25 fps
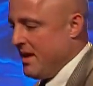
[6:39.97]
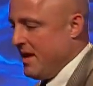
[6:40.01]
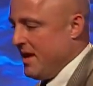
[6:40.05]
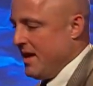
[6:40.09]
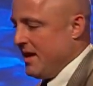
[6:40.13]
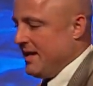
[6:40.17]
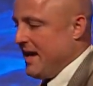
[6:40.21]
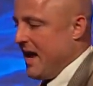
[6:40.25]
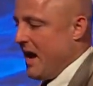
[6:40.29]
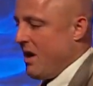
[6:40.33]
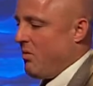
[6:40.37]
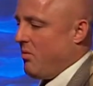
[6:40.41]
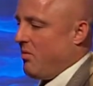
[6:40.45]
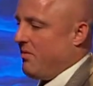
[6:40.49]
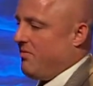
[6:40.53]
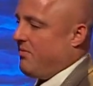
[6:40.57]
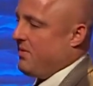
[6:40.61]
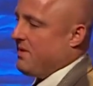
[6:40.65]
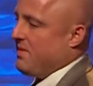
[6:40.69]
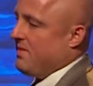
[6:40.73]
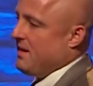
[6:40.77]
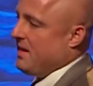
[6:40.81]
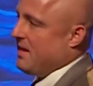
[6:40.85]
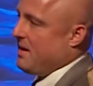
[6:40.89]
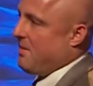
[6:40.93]
Now, if we
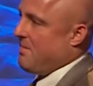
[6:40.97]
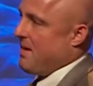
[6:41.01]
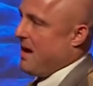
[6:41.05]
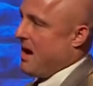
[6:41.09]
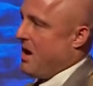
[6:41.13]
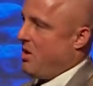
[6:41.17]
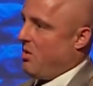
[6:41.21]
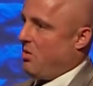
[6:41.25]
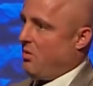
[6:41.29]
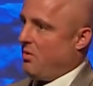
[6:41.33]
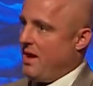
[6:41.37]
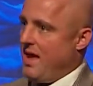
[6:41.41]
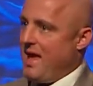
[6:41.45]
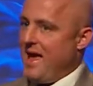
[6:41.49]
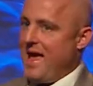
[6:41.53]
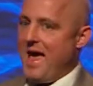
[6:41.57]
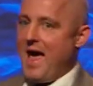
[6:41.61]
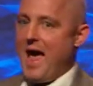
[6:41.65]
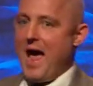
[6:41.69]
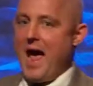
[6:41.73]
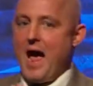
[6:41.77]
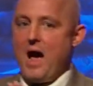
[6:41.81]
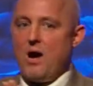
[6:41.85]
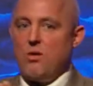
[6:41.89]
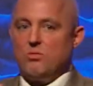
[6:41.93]
think about
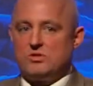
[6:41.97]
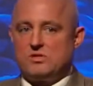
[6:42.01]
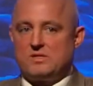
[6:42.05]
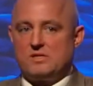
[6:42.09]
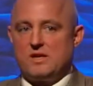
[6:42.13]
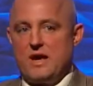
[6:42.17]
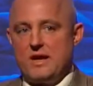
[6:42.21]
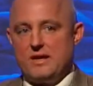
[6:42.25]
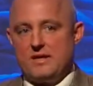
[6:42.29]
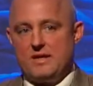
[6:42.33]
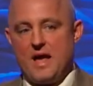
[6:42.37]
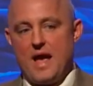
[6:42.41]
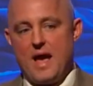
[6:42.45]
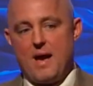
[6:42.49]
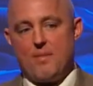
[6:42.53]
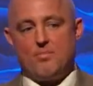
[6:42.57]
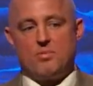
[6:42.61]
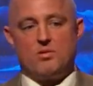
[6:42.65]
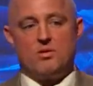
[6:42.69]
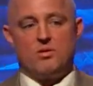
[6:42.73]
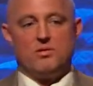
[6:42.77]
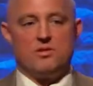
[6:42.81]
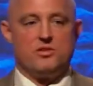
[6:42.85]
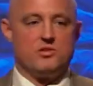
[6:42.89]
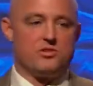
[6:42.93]
outside
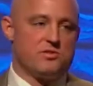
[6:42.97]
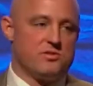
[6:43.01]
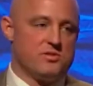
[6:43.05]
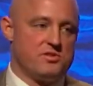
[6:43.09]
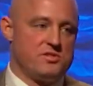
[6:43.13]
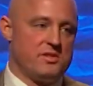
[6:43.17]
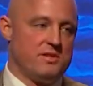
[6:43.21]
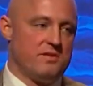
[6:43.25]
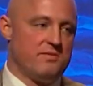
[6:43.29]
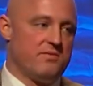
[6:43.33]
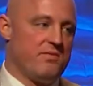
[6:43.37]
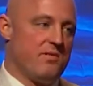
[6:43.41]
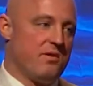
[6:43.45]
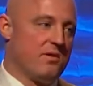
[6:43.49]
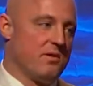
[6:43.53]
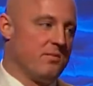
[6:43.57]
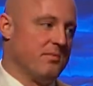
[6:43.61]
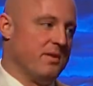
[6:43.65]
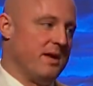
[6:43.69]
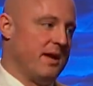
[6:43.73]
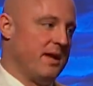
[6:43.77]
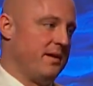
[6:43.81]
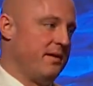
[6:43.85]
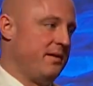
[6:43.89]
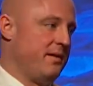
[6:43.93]
capital interest in
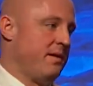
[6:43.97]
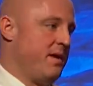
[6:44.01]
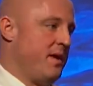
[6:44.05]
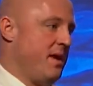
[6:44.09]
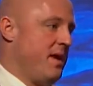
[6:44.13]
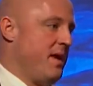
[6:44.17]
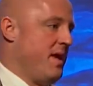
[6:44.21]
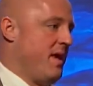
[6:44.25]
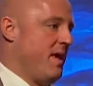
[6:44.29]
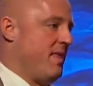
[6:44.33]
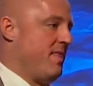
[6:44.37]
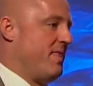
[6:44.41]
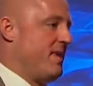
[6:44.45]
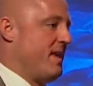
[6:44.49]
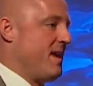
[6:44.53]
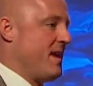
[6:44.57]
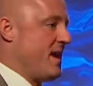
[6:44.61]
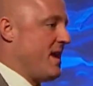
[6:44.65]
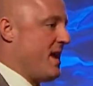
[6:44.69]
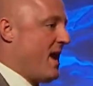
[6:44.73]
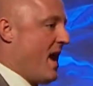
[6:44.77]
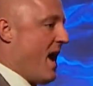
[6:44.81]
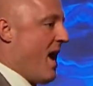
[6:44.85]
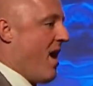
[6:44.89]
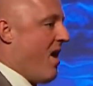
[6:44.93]
farmland,
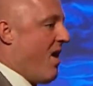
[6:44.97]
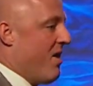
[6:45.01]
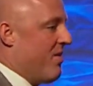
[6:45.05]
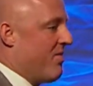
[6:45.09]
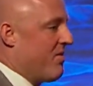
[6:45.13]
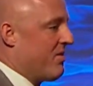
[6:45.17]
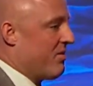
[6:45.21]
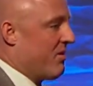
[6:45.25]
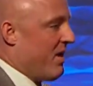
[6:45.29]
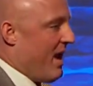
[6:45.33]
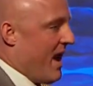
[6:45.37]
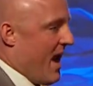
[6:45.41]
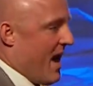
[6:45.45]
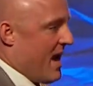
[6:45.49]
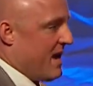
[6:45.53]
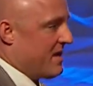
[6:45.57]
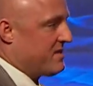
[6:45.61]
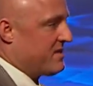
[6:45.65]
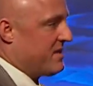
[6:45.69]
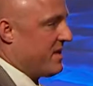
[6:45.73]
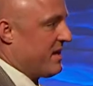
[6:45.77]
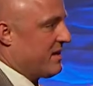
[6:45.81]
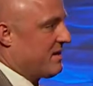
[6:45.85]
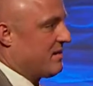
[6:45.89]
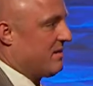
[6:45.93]
the other
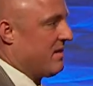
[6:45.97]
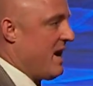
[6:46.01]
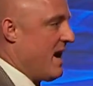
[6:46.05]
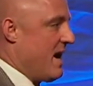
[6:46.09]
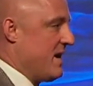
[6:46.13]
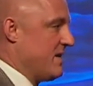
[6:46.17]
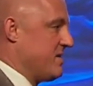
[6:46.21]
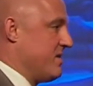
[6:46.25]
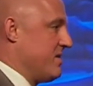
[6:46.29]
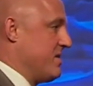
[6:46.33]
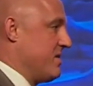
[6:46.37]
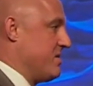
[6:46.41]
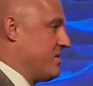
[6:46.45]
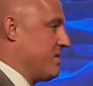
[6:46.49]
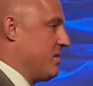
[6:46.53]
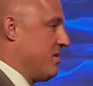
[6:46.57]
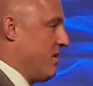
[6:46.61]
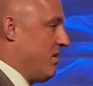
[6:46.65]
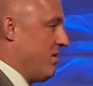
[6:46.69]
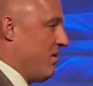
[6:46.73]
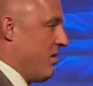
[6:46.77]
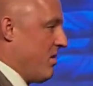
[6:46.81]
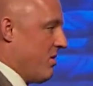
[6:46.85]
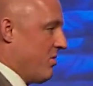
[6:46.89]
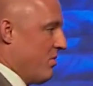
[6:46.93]
asset classes,
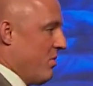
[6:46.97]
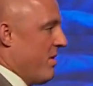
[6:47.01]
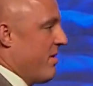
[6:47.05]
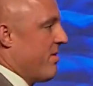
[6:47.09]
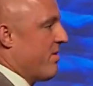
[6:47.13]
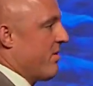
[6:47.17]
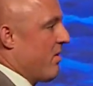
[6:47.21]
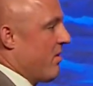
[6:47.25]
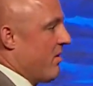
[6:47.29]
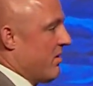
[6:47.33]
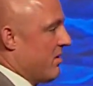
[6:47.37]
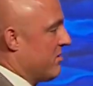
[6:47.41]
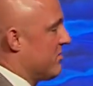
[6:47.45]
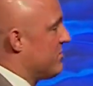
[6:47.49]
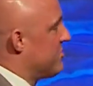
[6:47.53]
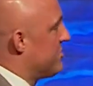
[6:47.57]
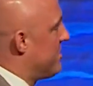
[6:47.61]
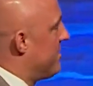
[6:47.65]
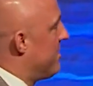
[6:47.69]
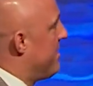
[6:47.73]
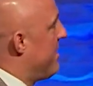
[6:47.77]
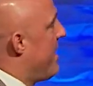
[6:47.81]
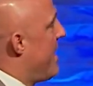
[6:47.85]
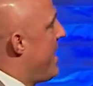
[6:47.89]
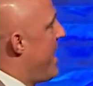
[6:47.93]
along with ours,
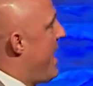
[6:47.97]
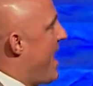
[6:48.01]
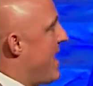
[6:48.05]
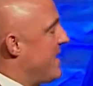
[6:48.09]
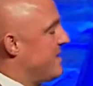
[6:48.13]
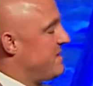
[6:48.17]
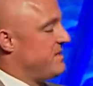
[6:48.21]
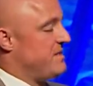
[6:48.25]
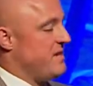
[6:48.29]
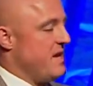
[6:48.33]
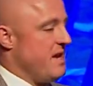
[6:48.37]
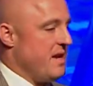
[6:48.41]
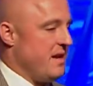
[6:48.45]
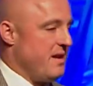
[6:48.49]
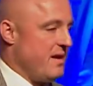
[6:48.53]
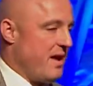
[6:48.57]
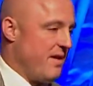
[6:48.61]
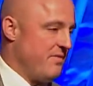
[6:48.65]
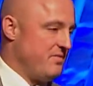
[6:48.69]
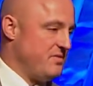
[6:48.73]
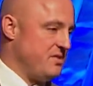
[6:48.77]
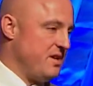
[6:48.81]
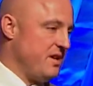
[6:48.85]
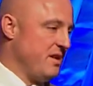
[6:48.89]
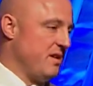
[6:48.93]
have
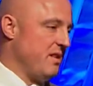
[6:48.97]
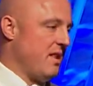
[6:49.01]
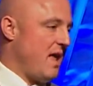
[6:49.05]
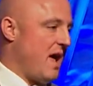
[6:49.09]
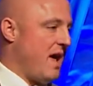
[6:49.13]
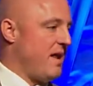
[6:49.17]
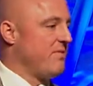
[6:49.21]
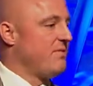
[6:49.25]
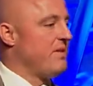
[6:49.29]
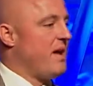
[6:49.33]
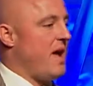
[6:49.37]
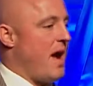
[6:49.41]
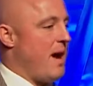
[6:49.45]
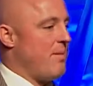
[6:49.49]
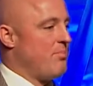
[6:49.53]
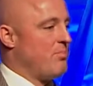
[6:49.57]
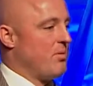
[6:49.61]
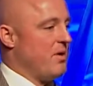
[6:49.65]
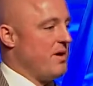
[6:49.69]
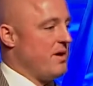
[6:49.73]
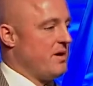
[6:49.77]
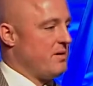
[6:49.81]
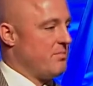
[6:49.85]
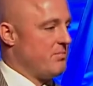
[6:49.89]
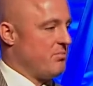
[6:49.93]
seen a lot of cap
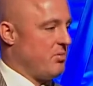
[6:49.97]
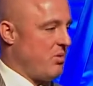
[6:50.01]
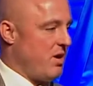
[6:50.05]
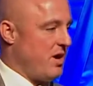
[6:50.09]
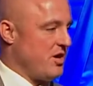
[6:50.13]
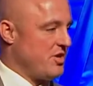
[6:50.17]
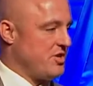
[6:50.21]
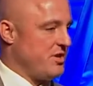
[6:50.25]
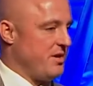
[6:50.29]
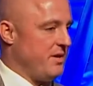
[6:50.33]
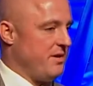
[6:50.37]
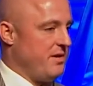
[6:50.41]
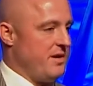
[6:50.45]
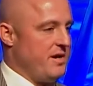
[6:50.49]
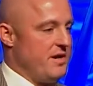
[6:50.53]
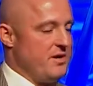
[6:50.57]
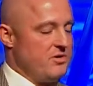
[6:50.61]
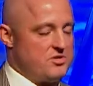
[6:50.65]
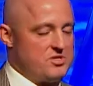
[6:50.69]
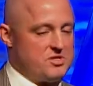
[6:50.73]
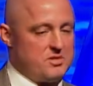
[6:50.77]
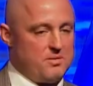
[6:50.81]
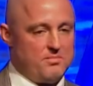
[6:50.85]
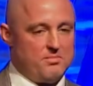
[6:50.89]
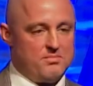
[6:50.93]
rate compression. Here's
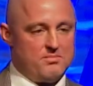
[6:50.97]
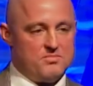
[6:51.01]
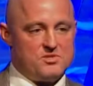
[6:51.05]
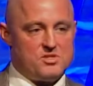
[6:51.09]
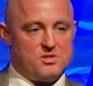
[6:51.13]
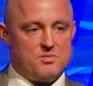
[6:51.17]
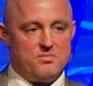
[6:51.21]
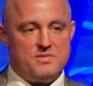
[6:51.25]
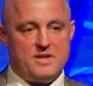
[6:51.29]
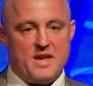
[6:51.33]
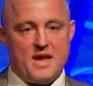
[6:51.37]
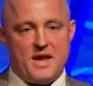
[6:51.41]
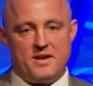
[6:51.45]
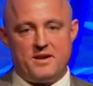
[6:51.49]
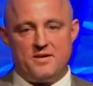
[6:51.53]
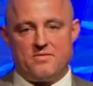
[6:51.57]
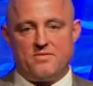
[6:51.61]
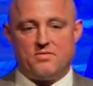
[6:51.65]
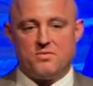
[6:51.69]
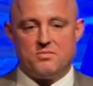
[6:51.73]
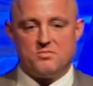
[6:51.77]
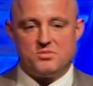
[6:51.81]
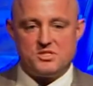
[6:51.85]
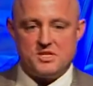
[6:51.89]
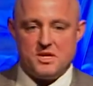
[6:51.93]
some data
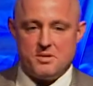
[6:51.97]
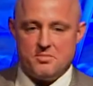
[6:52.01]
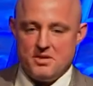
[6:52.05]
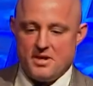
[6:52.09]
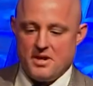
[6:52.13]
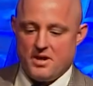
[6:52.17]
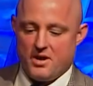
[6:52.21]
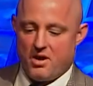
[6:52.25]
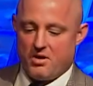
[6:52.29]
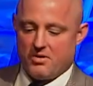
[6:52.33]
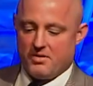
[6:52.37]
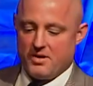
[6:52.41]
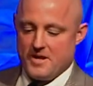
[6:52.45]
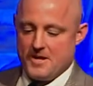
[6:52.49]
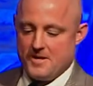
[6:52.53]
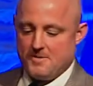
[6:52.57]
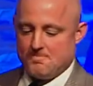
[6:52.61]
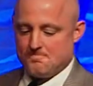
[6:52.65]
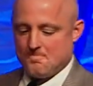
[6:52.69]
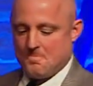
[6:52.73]
from CBRE.